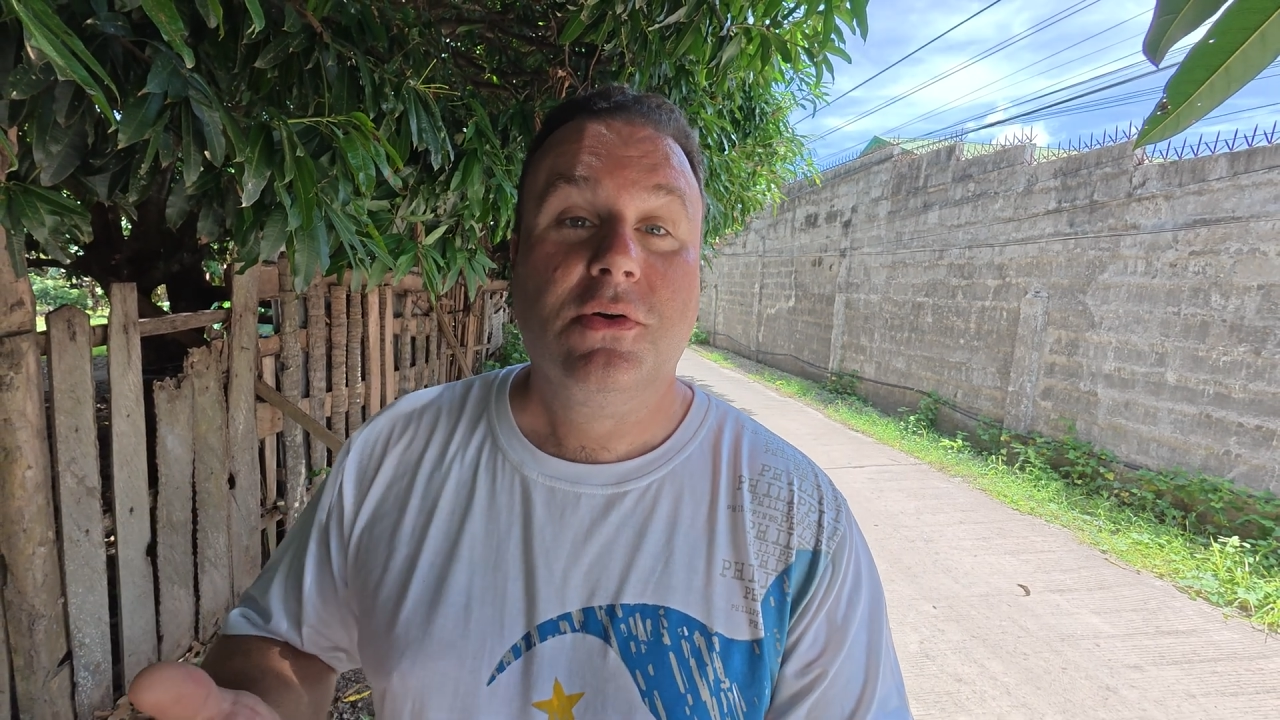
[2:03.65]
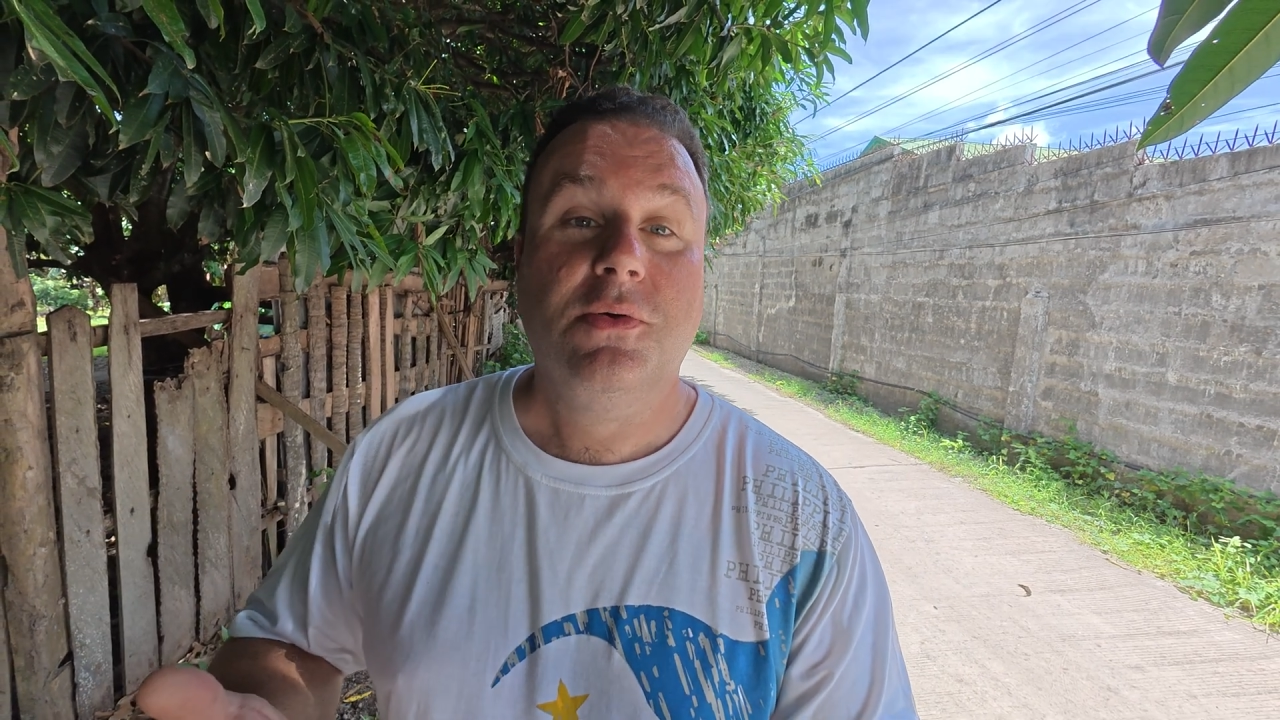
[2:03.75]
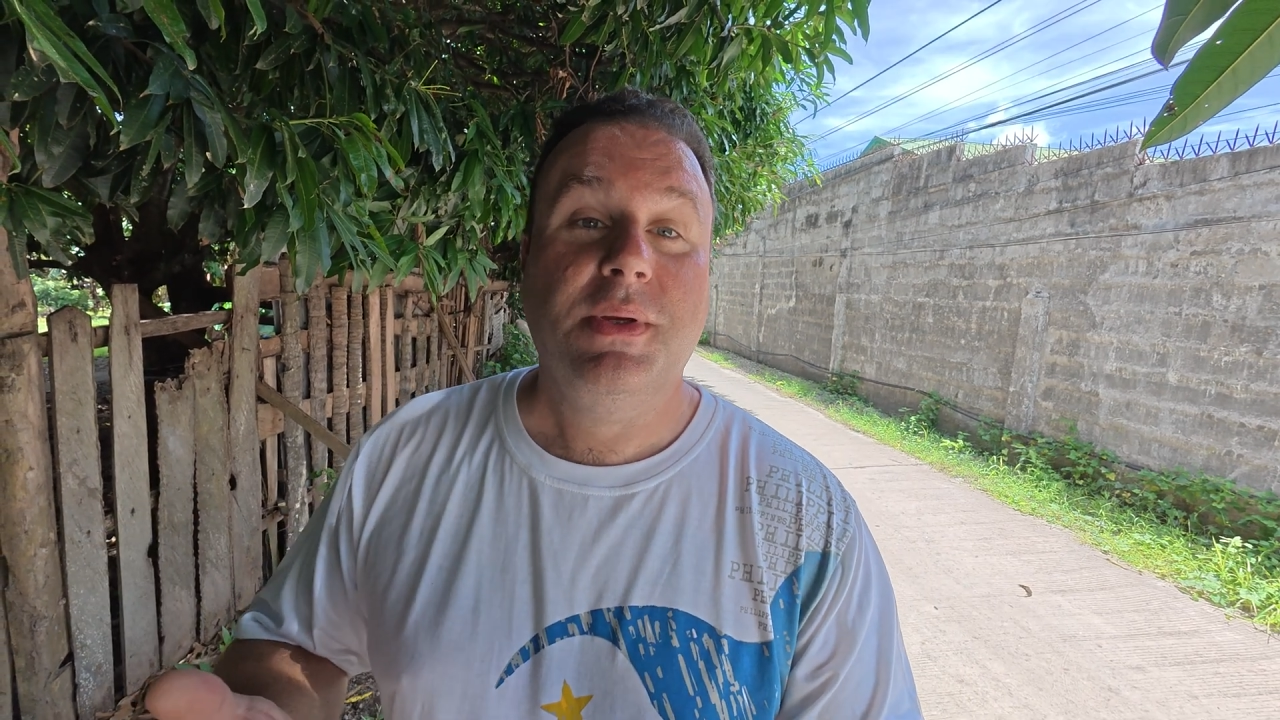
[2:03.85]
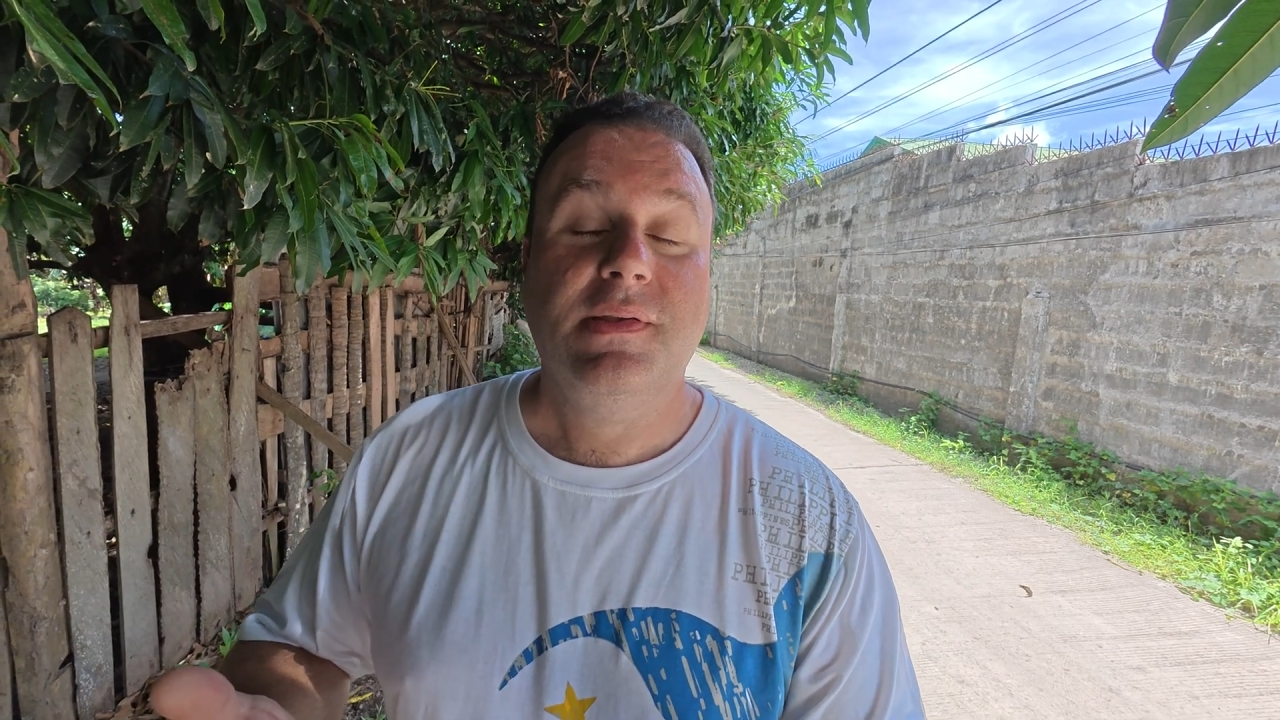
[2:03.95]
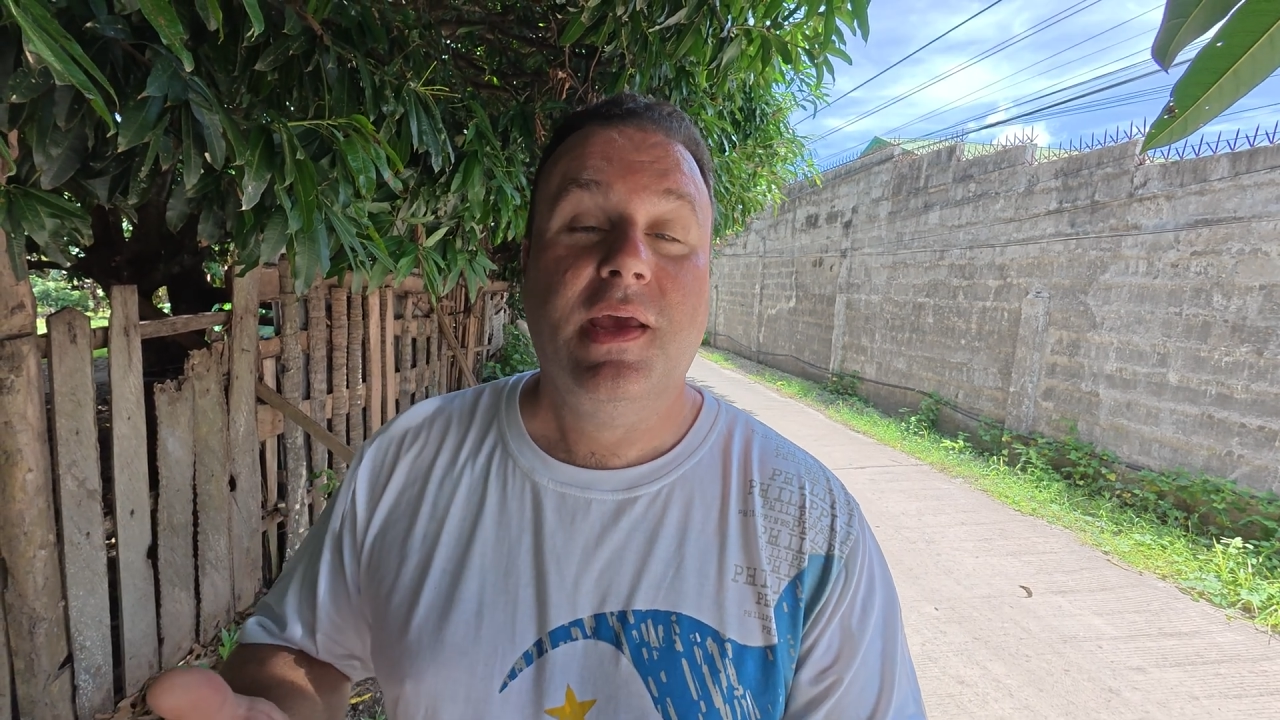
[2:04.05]

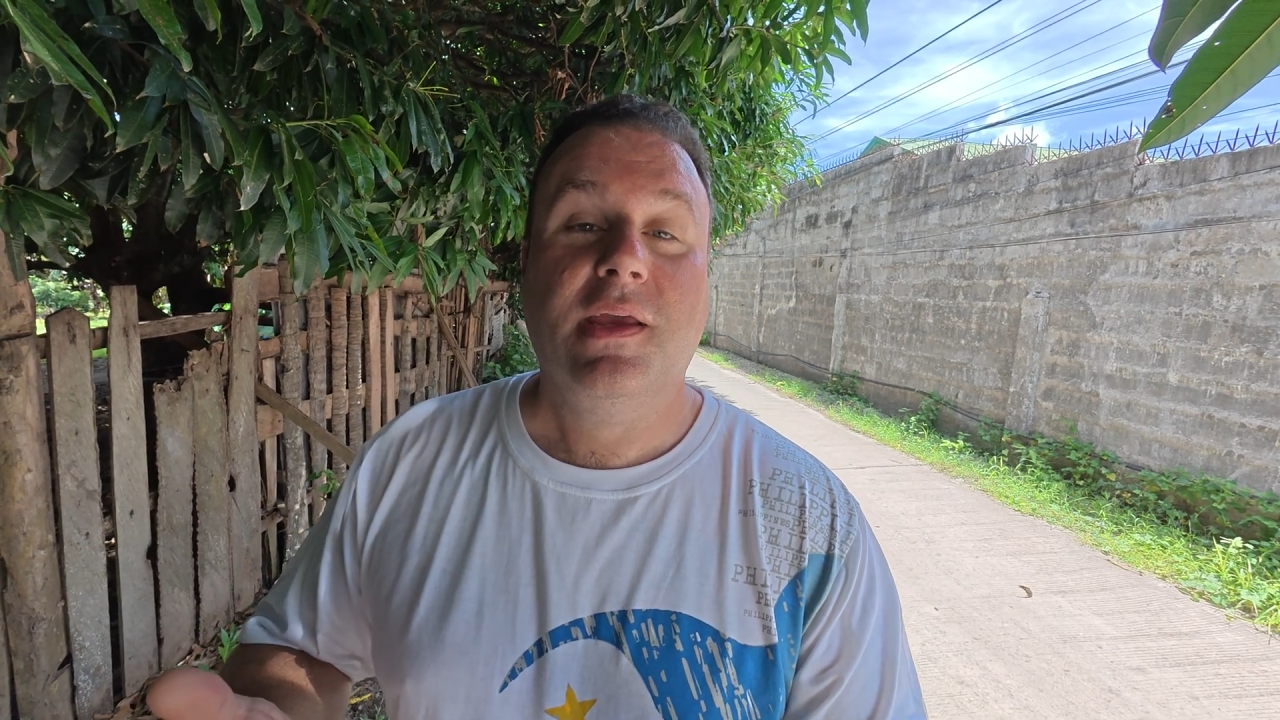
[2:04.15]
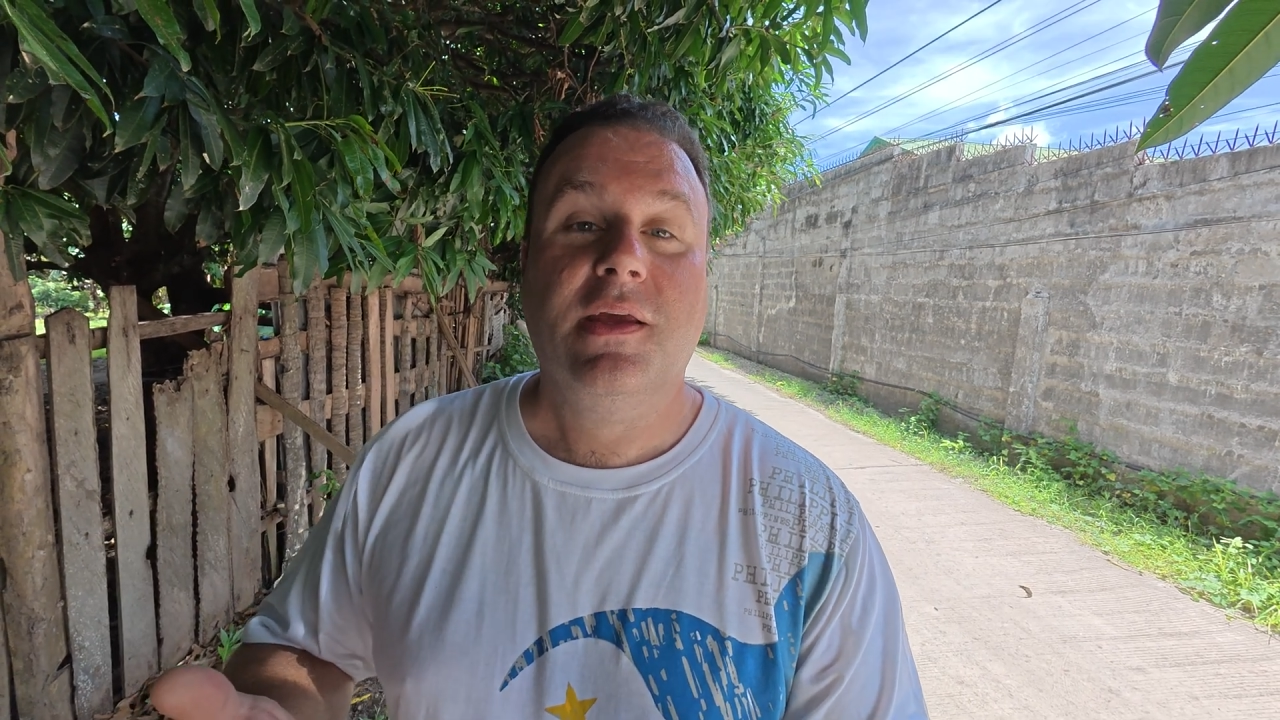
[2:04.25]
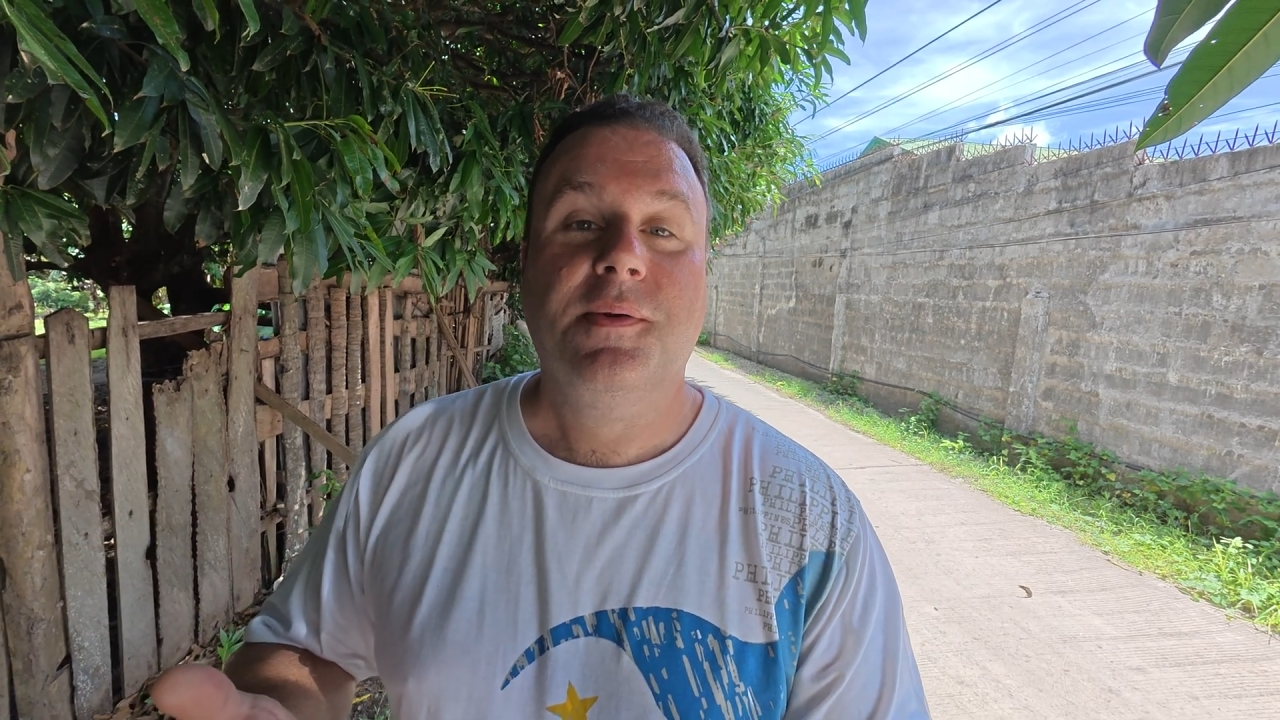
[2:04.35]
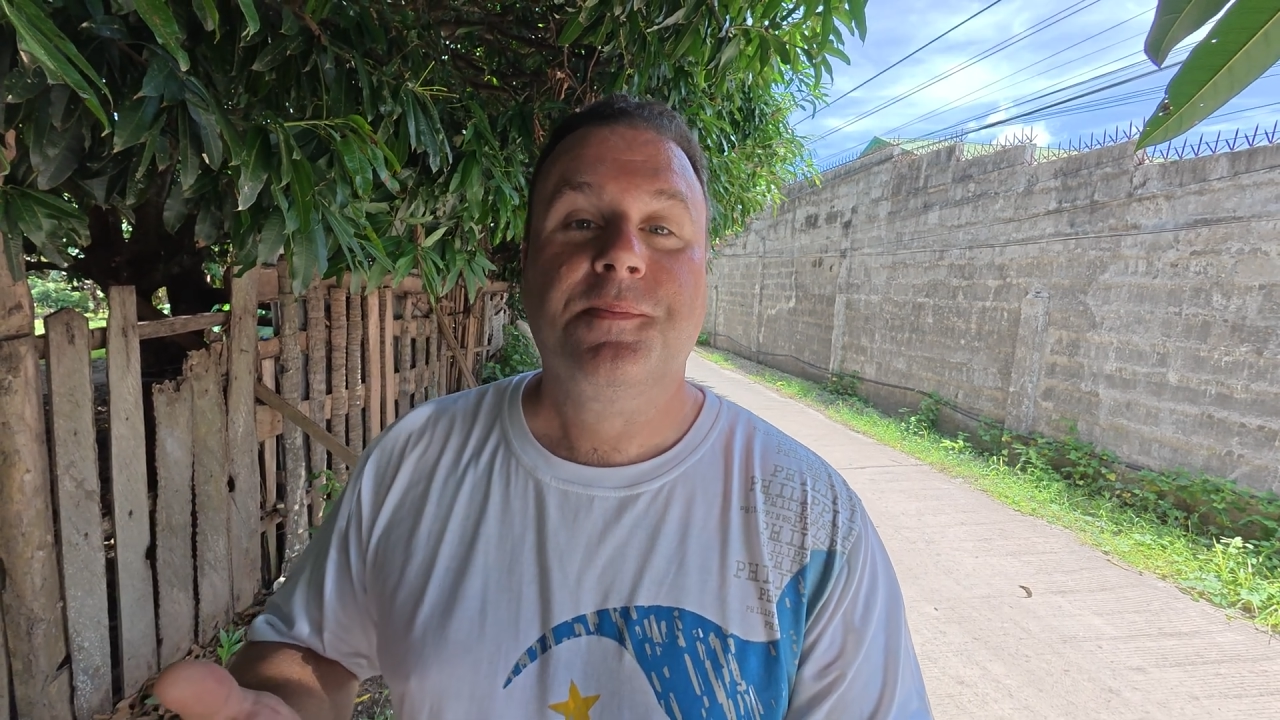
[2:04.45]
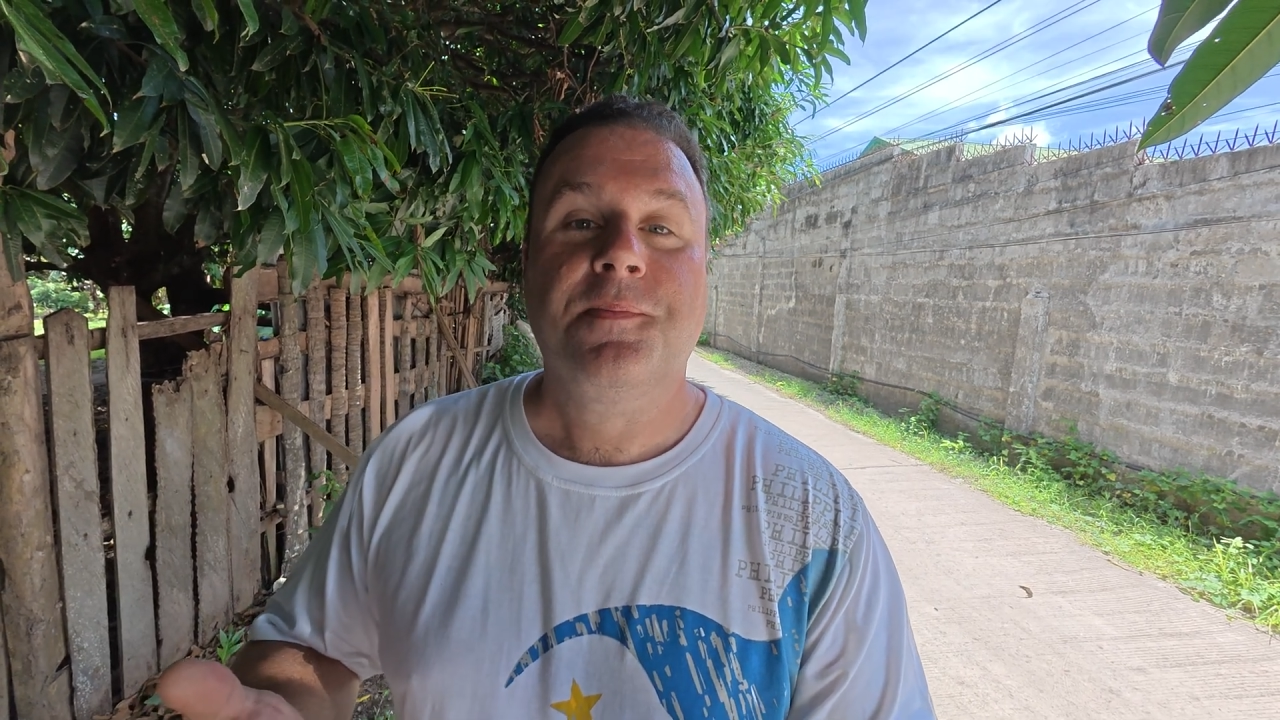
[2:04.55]
could be
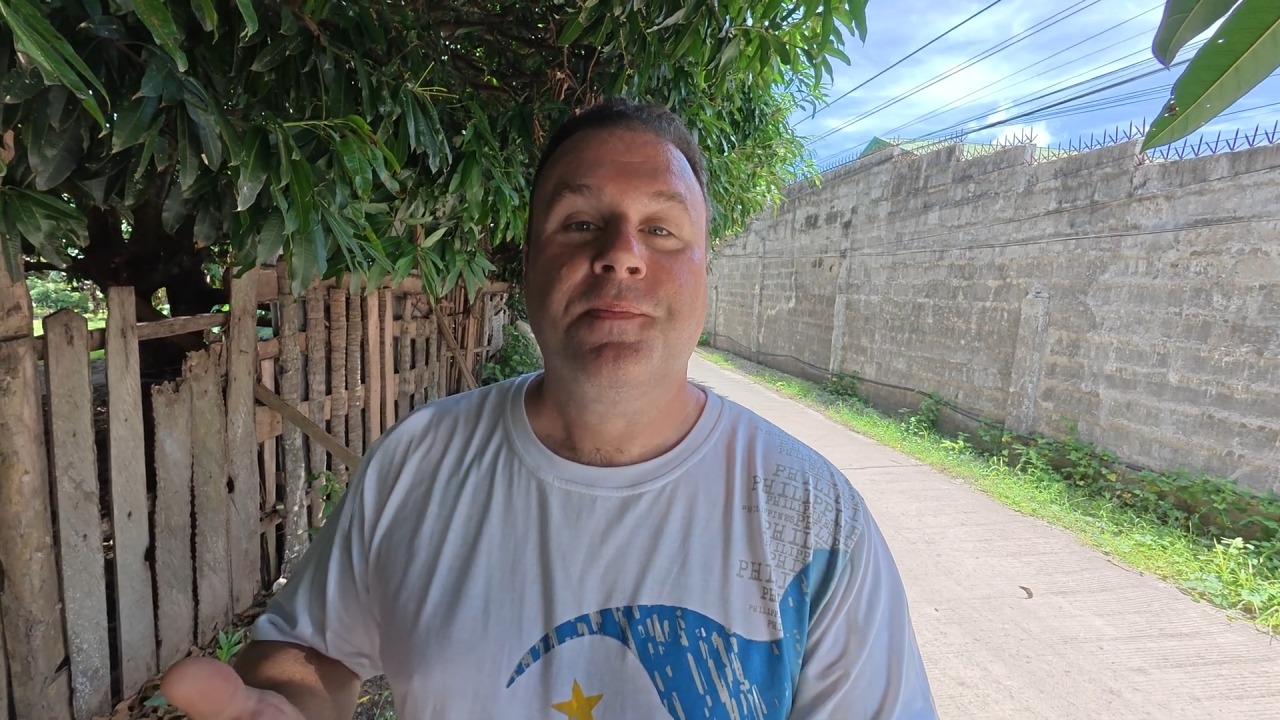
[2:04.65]
taken.